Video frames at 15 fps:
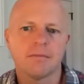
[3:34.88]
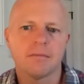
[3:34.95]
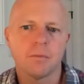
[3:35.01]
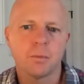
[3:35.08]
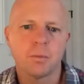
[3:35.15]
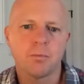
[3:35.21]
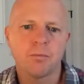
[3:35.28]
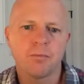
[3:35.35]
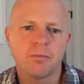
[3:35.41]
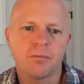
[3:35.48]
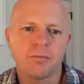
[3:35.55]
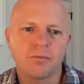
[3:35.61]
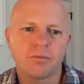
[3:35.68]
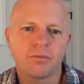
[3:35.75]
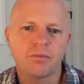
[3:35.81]

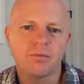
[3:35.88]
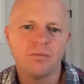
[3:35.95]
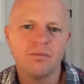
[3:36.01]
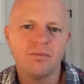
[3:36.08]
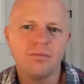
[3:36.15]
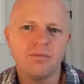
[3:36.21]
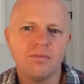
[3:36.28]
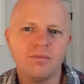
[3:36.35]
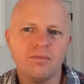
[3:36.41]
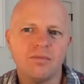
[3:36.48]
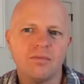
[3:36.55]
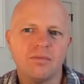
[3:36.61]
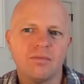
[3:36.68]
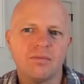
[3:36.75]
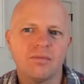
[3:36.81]

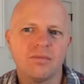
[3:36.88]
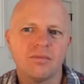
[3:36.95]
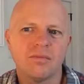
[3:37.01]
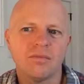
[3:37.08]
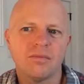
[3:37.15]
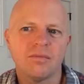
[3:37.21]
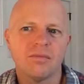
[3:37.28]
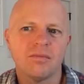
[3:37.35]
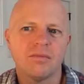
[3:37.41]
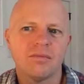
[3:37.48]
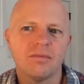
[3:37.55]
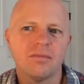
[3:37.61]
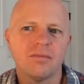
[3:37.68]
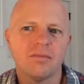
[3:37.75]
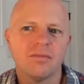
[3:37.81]

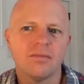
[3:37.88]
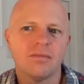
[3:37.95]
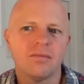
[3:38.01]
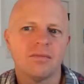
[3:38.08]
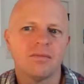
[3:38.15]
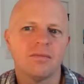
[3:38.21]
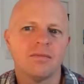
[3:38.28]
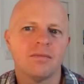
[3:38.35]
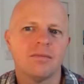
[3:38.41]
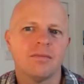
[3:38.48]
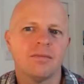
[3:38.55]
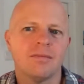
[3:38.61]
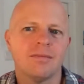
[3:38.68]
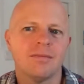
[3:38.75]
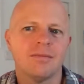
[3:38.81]

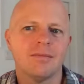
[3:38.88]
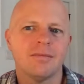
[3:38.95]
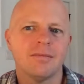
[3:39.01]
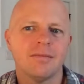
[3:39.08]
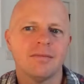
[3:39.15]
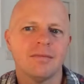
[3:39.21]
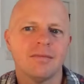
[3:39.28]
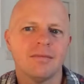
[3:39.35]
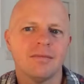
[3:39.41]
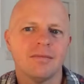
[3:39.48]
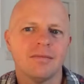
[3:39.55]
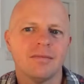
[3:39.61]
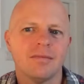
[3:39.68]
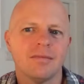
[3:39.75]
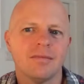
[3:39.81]

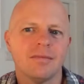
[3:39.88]
(not speaking)